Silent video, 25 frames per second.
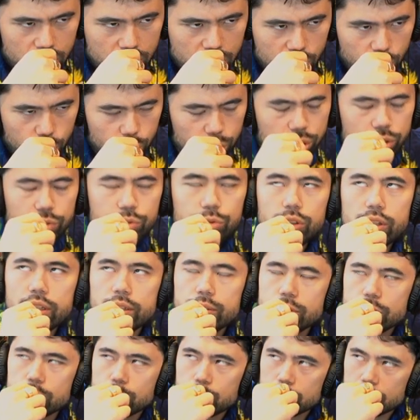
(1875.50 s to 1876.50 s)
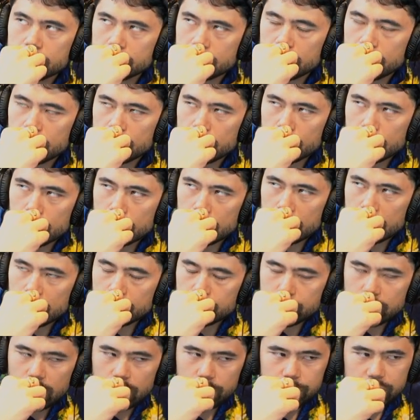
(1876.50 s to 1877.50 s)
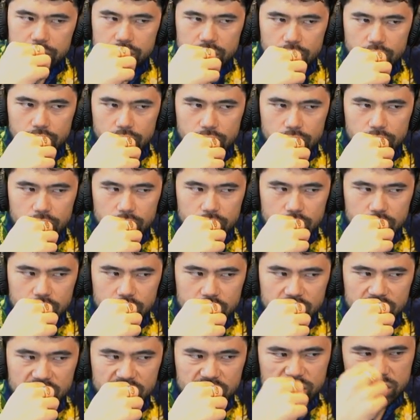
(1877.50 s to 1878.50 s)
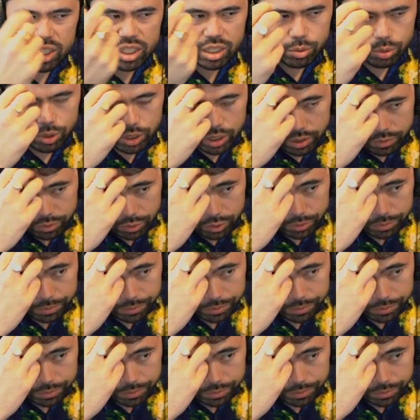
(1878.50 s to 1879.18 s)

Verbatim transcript: Wonder if rook f6 was good or not. Probably not. Eh, whatever.